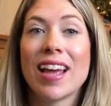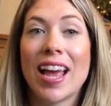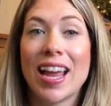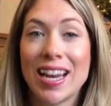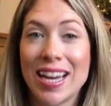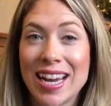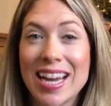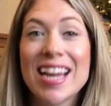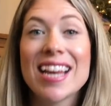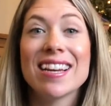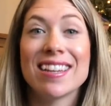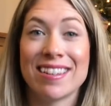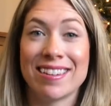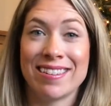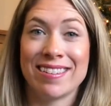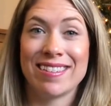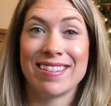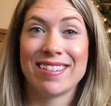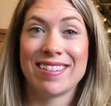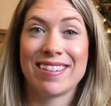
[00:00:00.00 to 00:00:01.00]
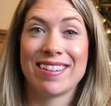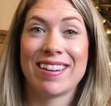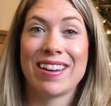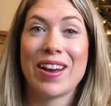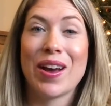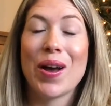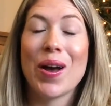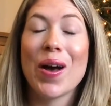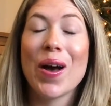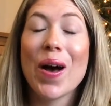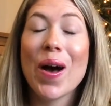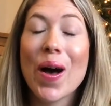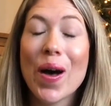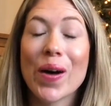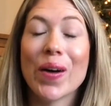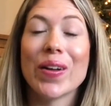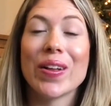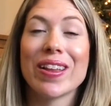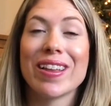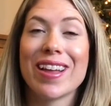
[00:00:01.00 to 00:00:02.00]
and eaten
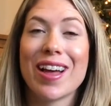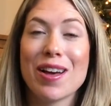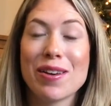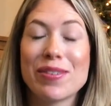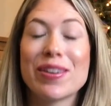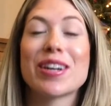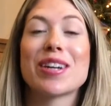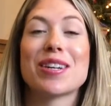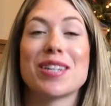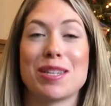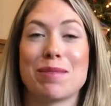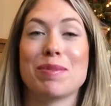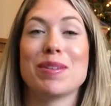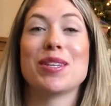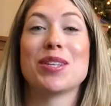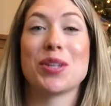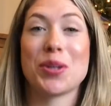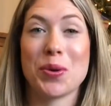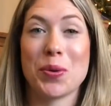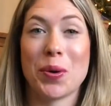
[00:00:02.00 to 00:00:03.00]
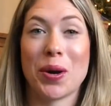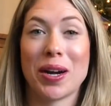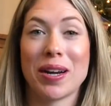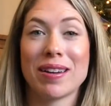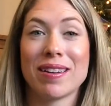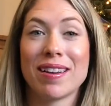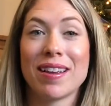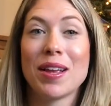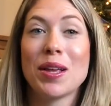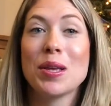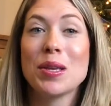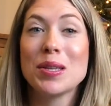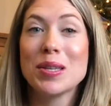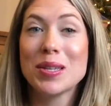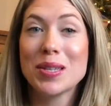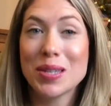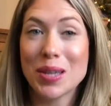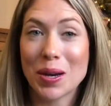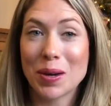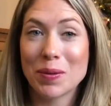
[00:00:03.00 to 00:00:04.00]
all of our Christmas decor.
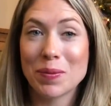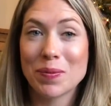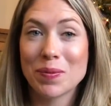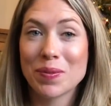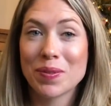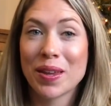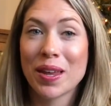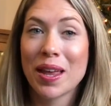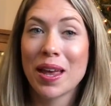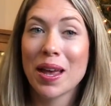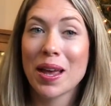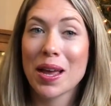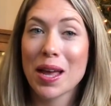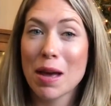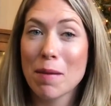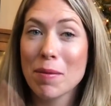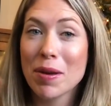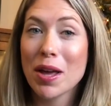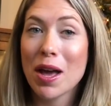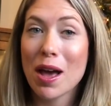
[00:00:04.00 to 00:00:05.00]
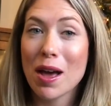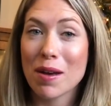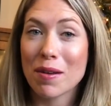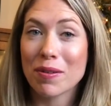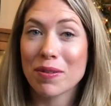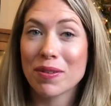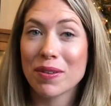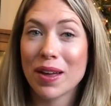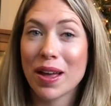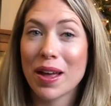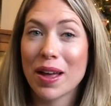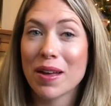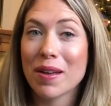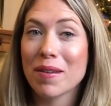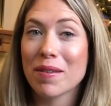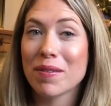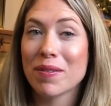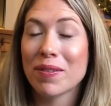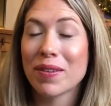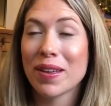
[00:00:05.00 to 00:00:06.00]
So, coming off
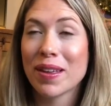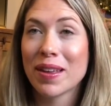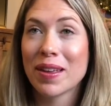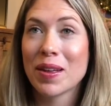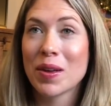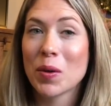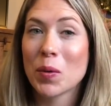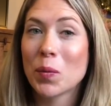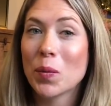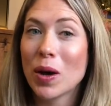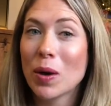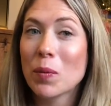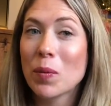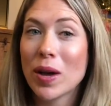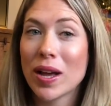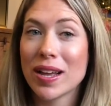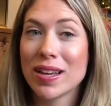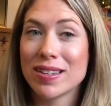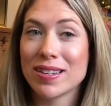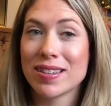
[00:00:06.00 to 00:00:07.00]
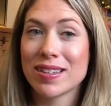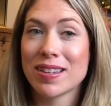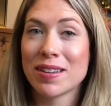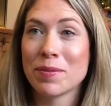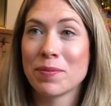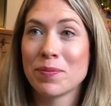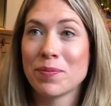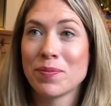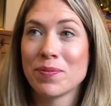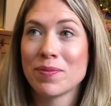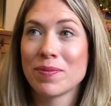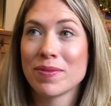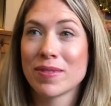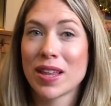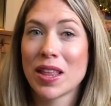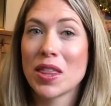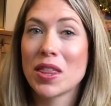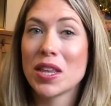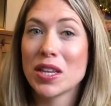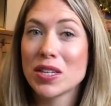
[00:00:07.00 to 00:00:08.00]
of what was
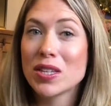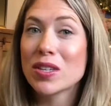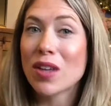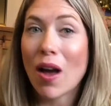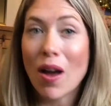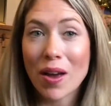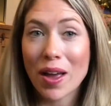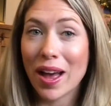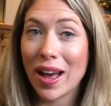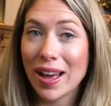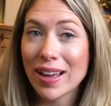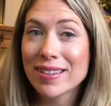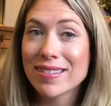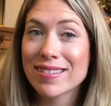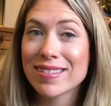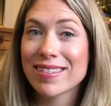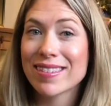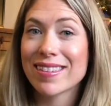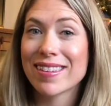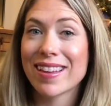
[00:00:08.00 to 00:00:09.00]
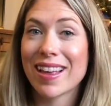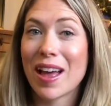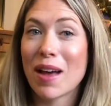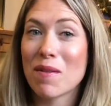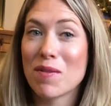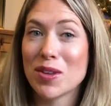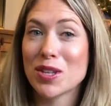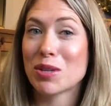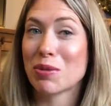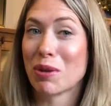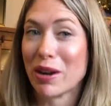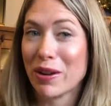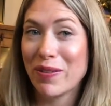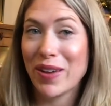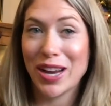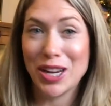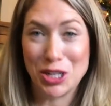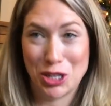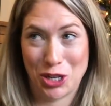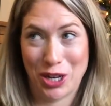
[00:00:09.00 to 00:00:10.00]
the saga of this
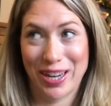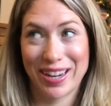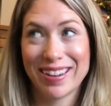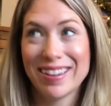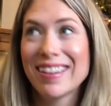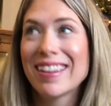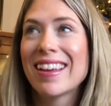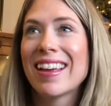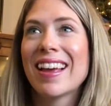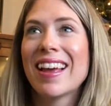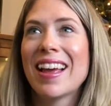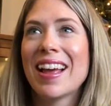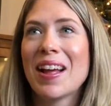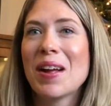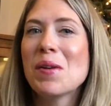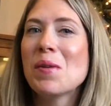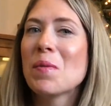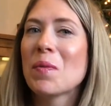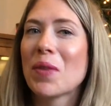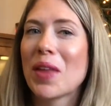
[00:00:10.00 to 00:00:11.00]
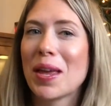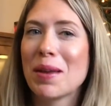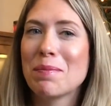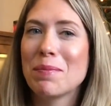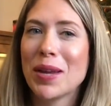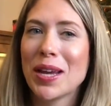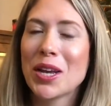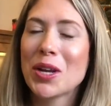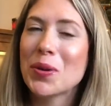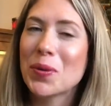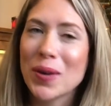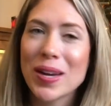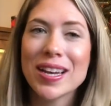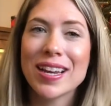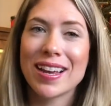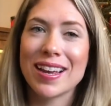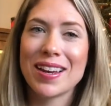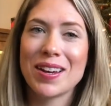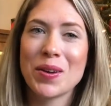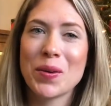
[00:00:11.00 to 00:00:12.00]
renovation, and being
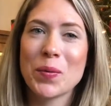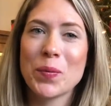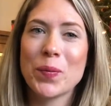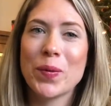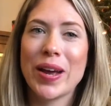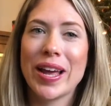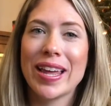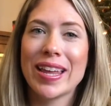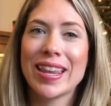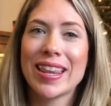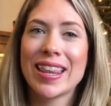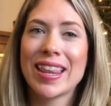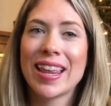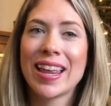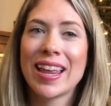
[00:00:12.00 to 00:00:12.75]
greeted with